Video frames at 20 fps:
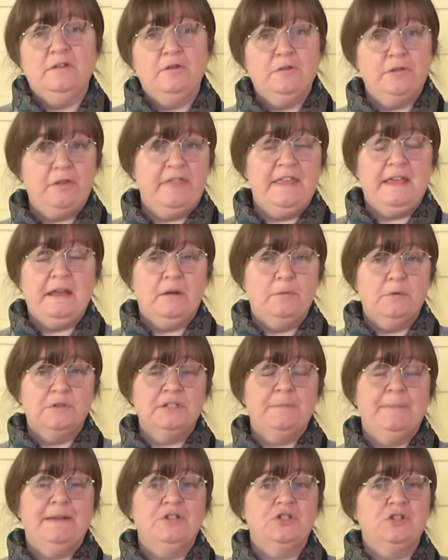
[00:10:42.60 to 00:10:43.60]
other thing I want to
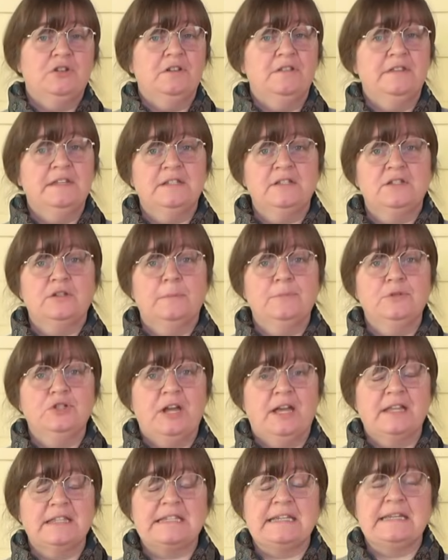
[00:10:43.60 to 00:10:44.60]
mention on this
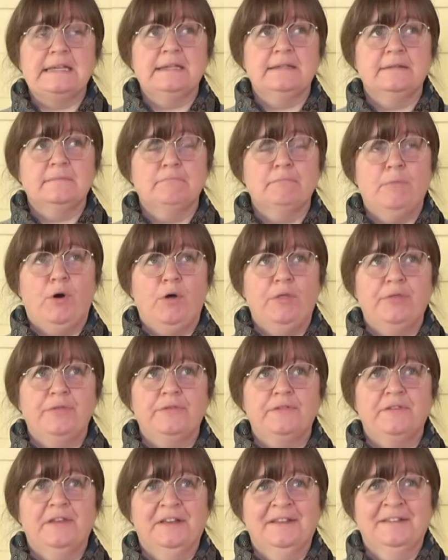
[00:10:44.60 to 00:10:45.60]
subject is
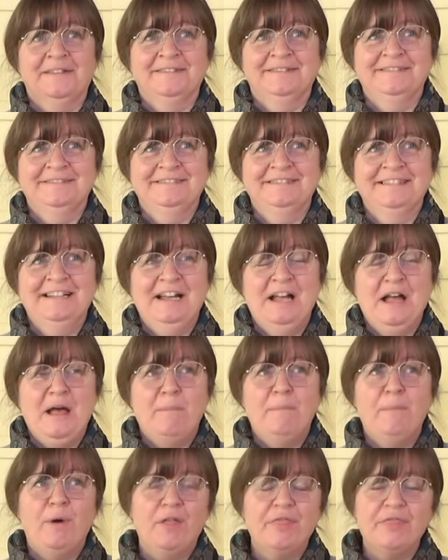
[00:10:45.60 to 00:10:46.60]
moths.
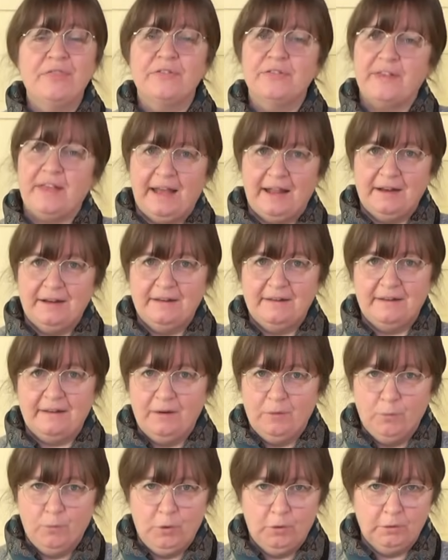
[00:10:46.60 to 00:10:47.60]
Moths and
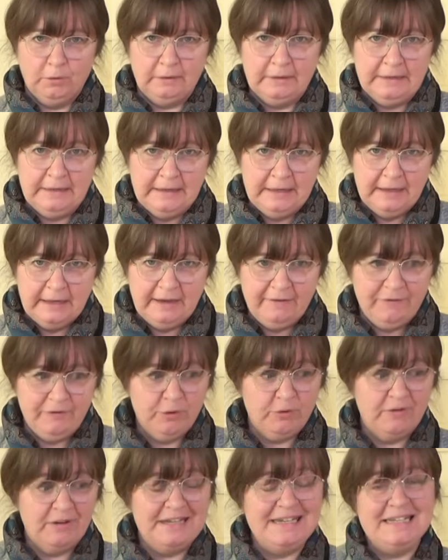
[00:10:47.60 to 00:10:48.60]
wool. If
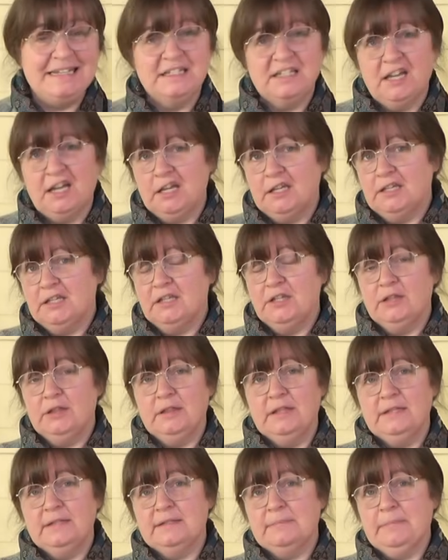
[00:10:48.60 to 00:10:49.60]
you're a knitter,
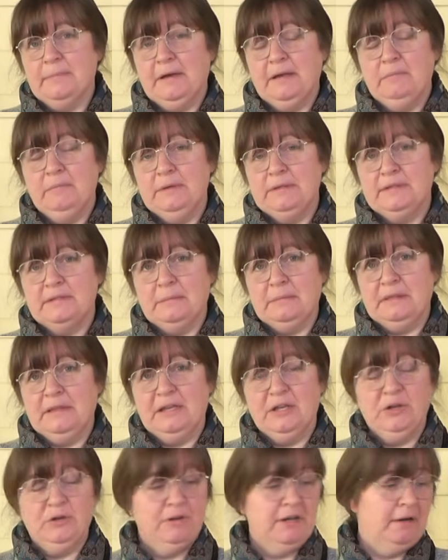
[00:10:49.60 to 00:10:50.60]
this might be something
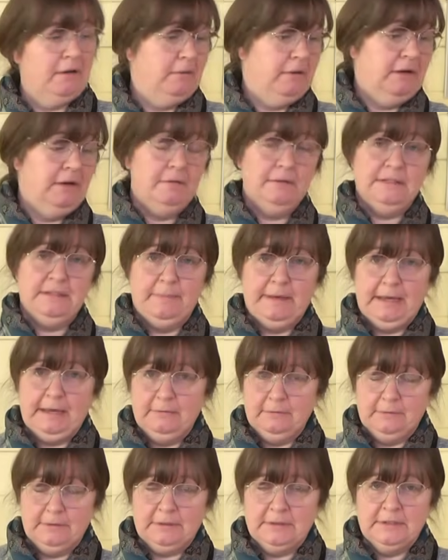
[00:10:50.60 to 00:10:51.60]
you know a lot
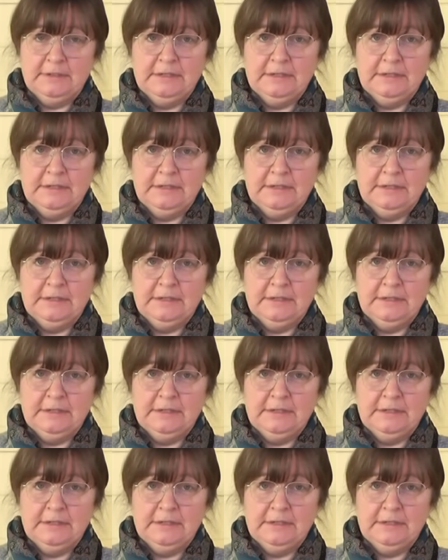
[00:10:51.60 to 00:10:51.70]
about.